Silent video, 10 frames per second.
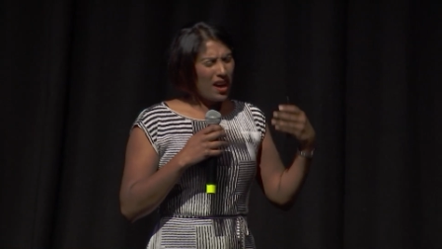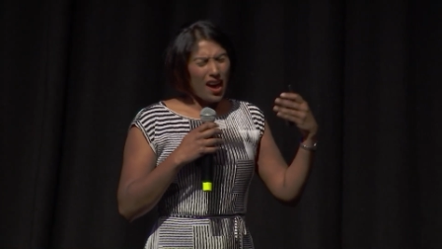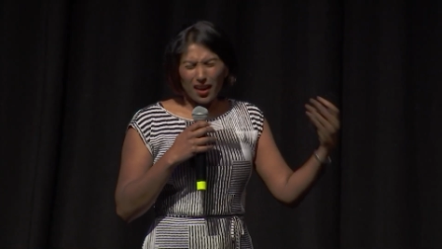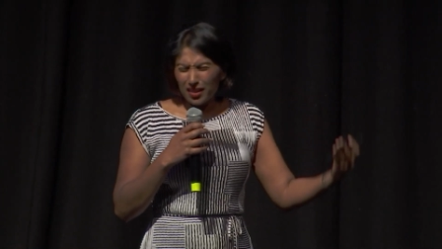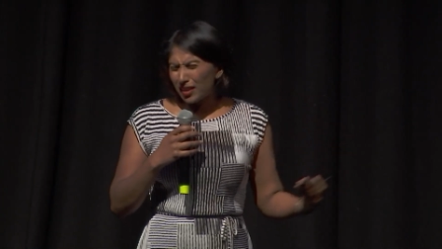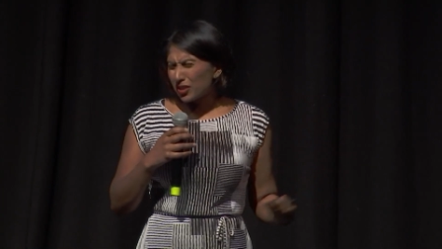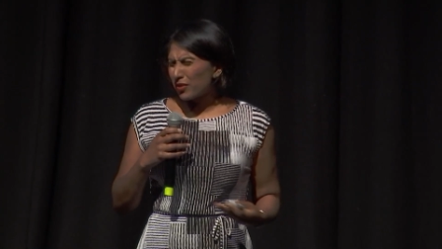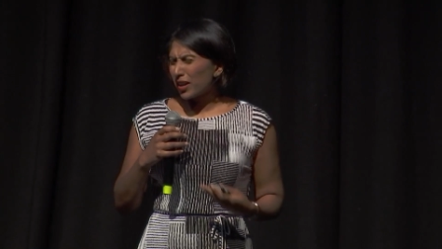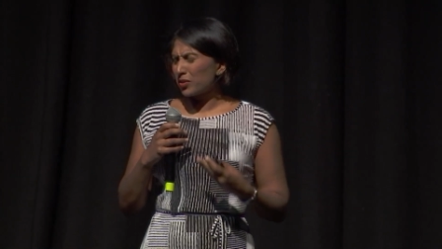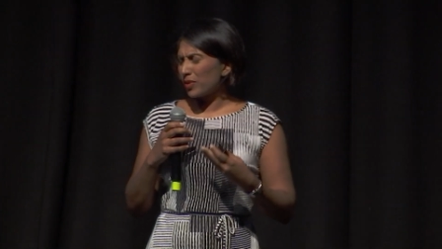how they
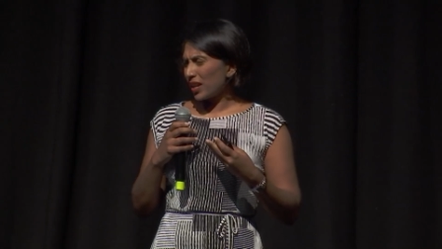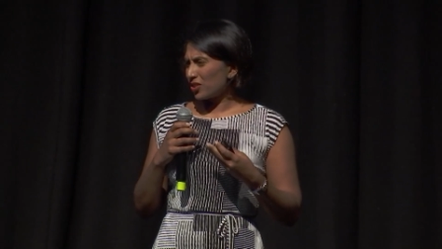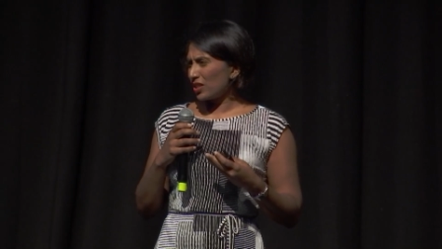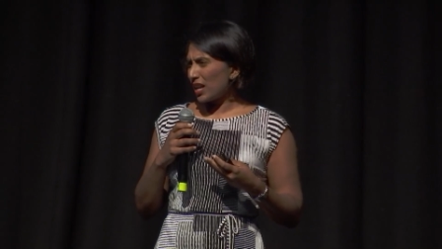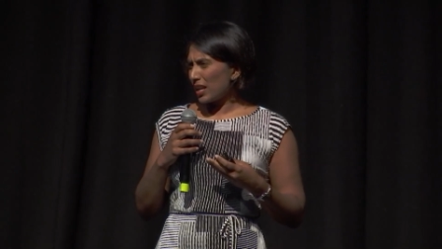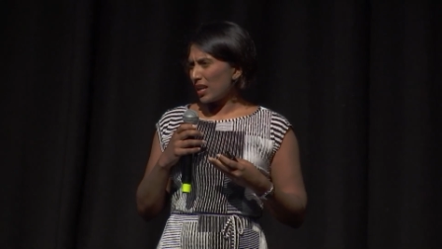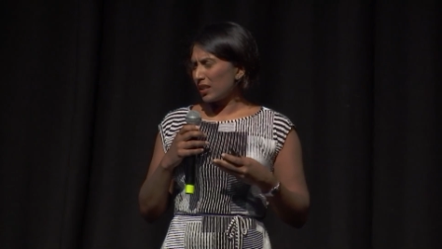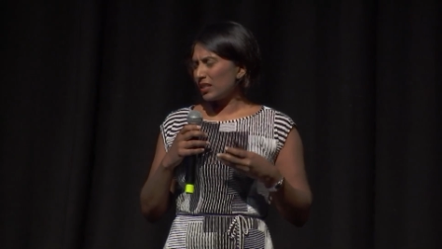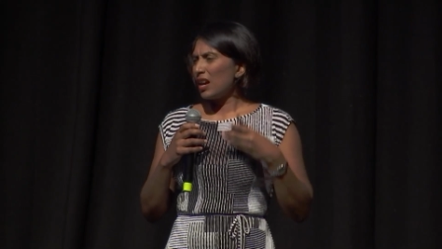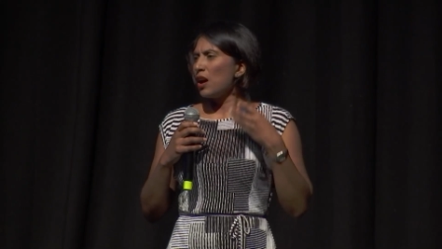interact with our
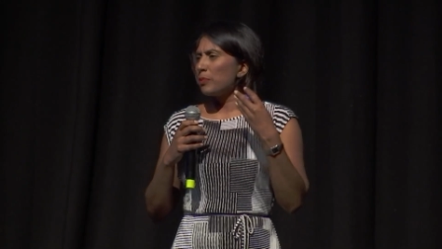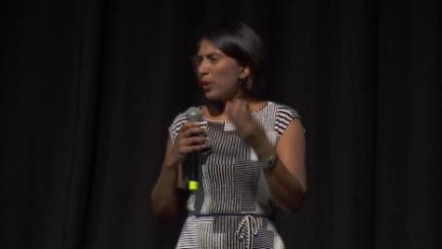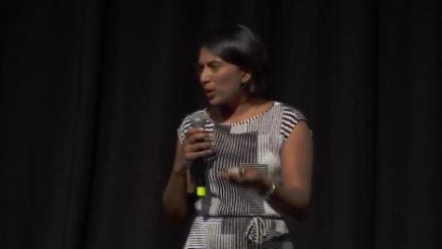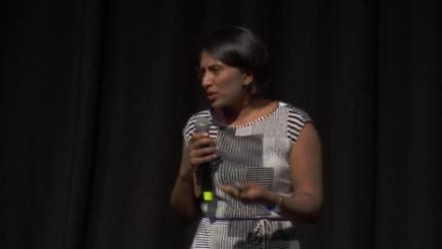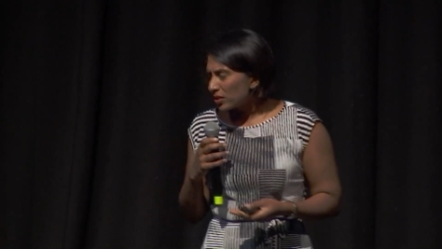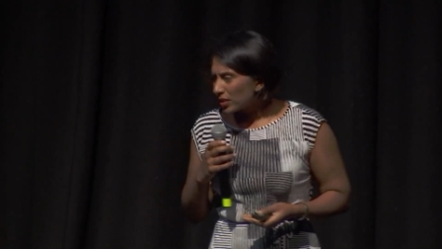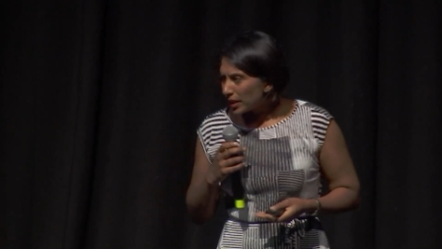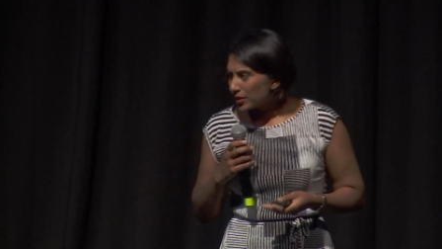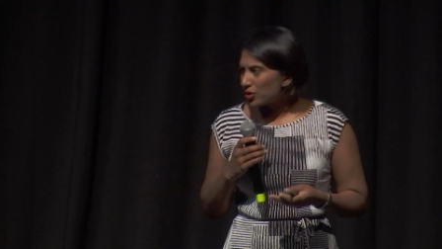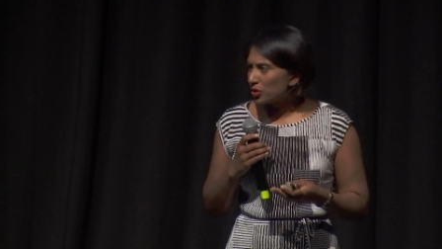genetics,
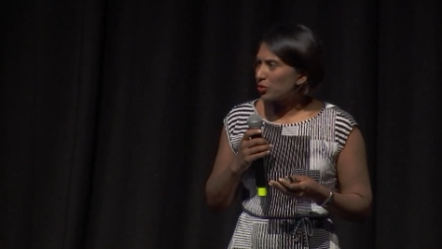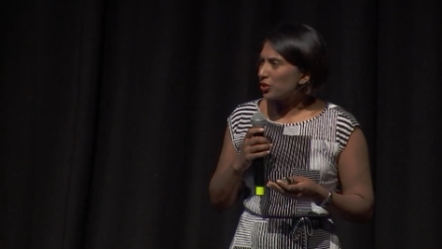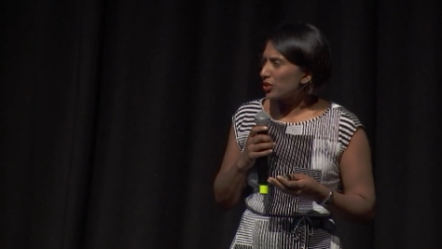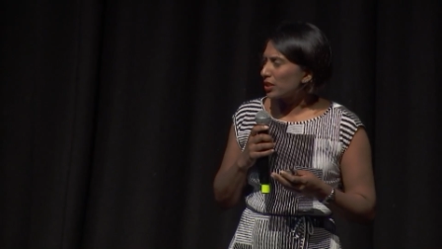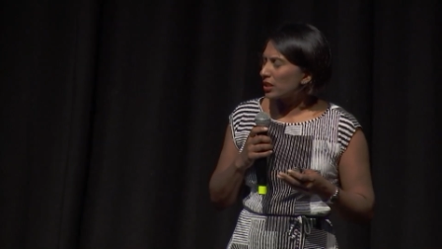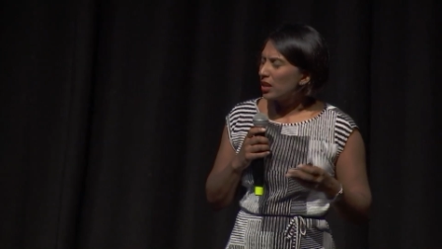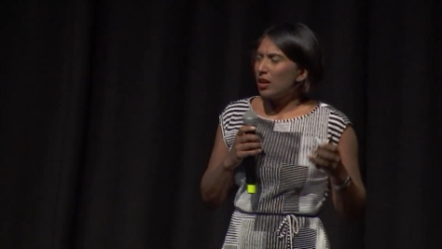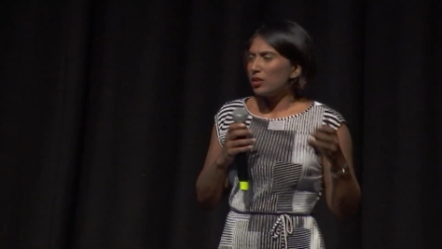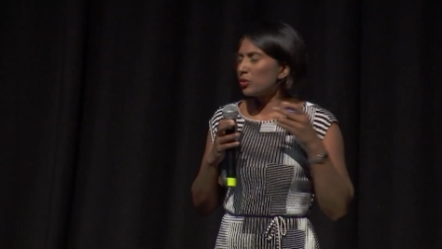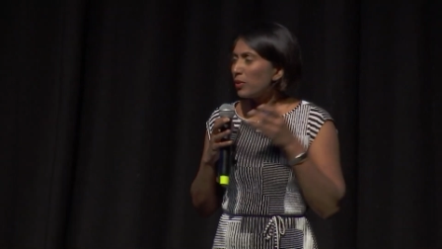personalized nutrition.
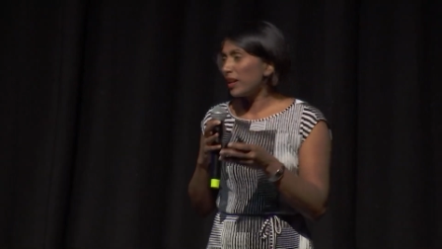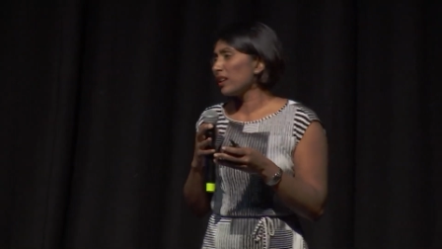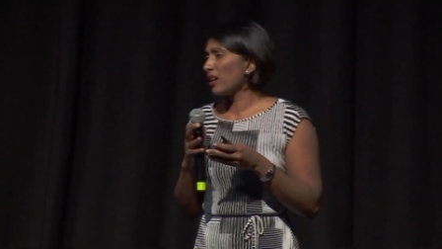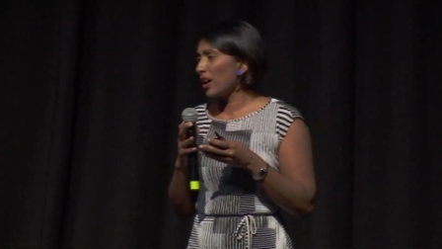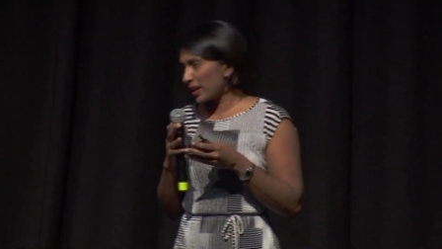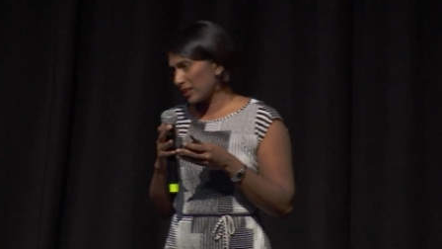So we're getting high